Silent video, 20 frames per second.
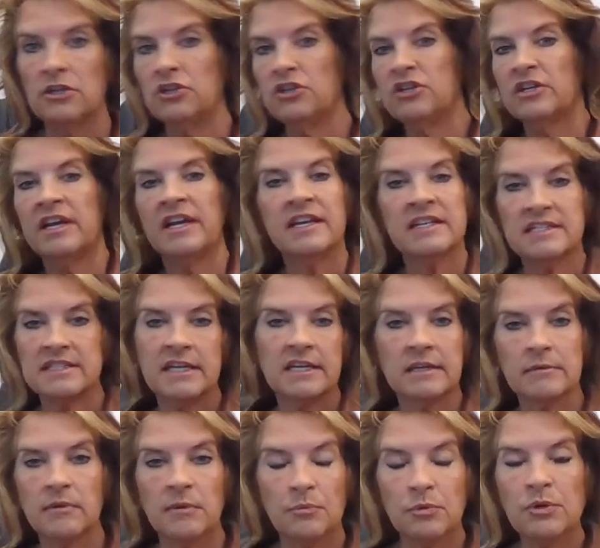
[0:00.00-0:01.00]
you can't send
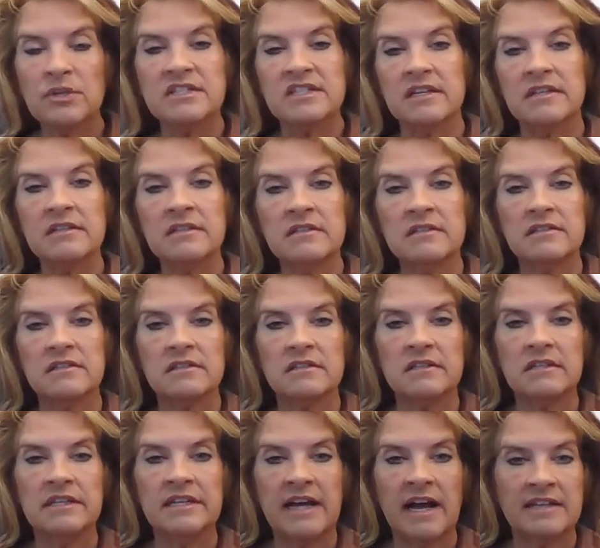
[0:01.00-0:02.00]
him to prison.
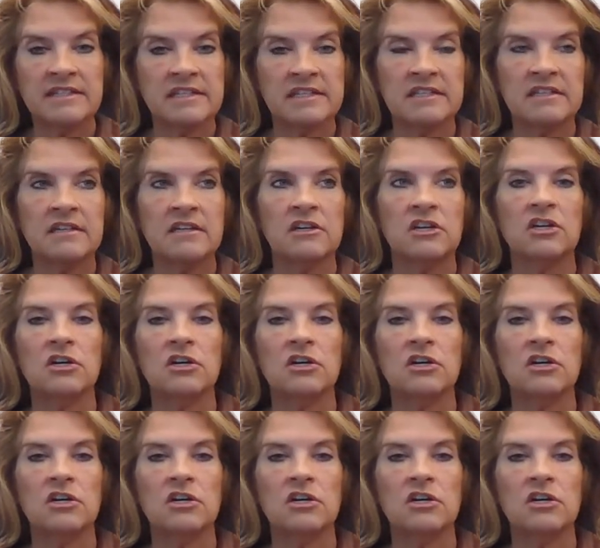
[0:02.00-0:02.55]
He hasn't